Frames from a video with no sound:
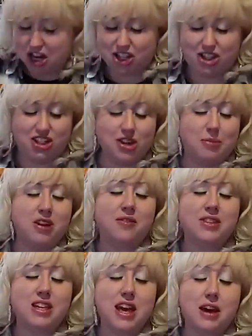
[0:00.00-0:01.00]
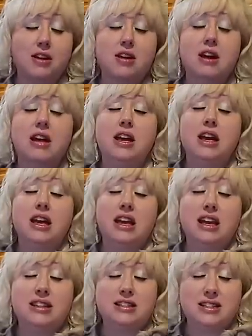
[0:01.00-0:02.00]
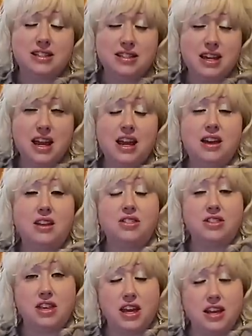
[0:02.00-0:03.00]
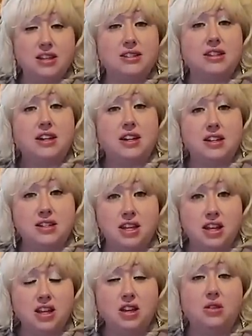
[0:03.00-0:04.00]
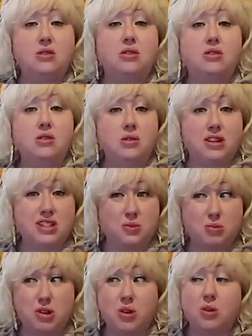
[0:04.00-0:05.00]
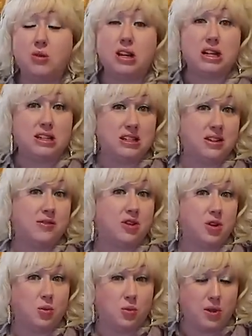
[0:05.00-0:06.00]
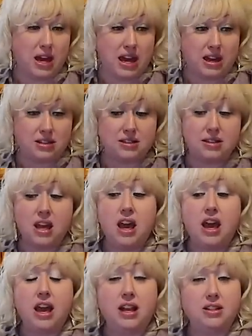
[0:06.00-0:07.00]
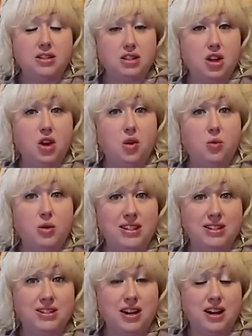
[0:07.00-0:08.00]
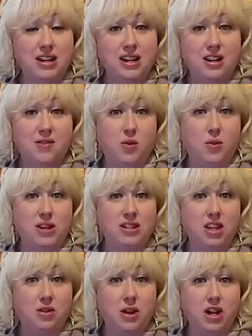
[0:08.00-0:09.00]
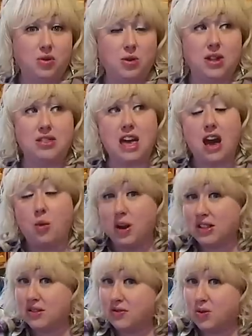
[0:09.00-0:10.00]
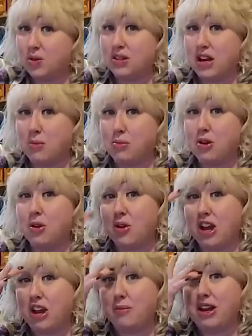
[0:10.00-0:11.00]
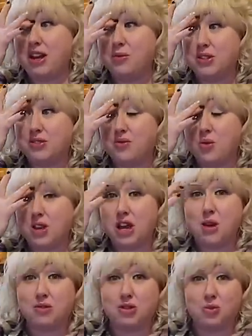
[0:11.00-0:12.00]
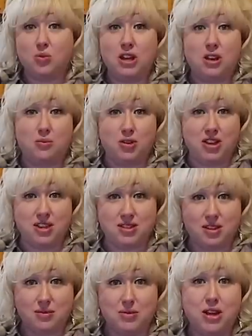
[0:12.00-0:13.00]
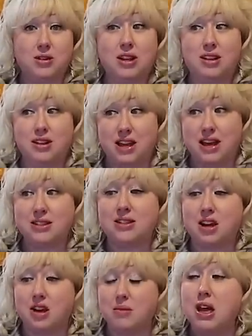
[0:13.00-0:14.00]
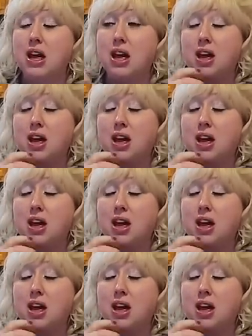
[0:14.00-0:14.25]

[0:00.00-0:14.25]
is jumping off the counter. Instead, things continued to explode in different ways. And so we decided, even once he graduated, that was a full-time program, and it was forty hours a week with his commute and class time